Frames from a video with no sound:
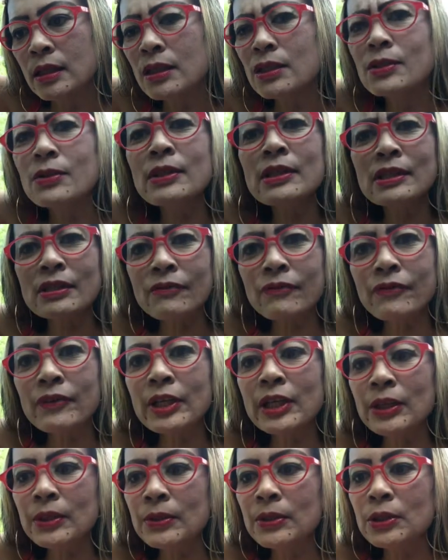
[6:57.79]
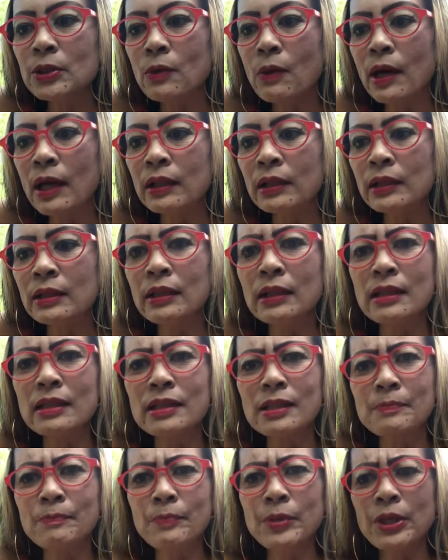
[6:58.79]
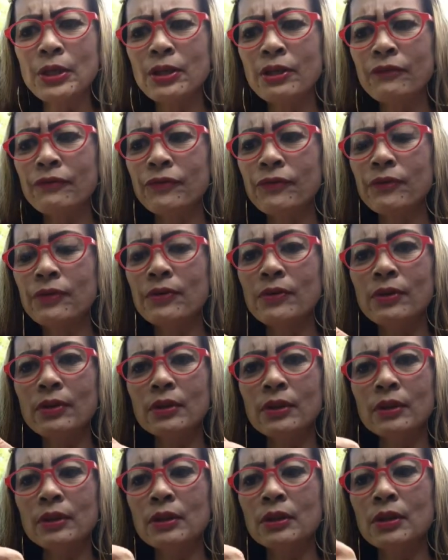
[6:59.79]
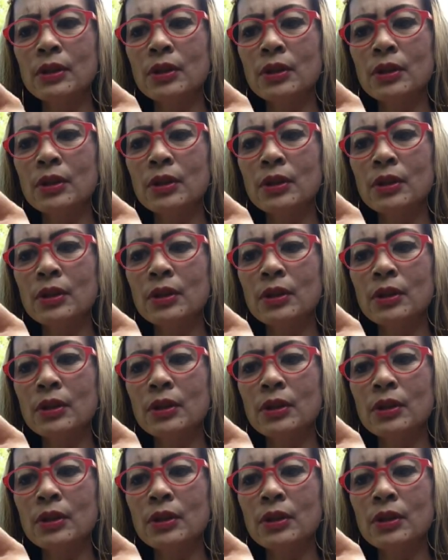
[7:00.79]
so it's a very good quality it's beautiful